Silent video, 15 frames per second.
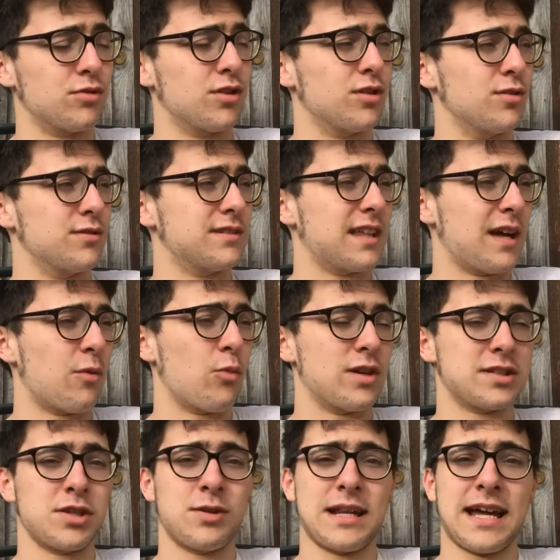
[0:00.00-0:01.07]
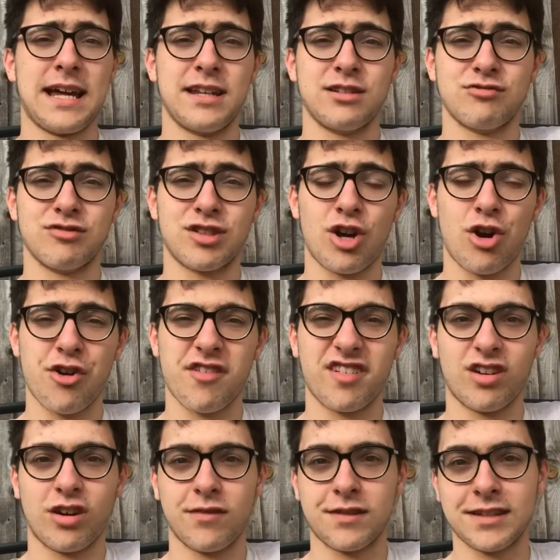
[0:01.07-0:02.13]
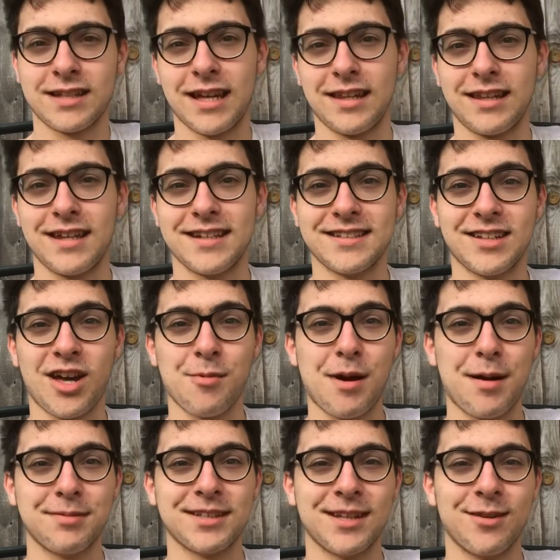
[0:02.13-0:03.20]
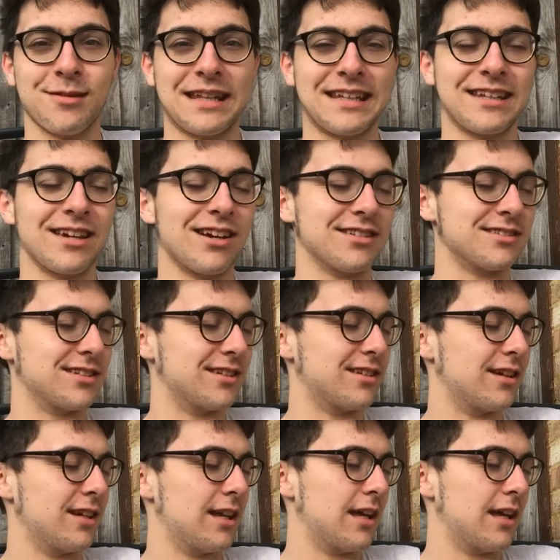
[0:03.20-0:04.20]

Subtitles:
news that Wes Houlihan is retiring after 10 years, and I'm absolutely gutted.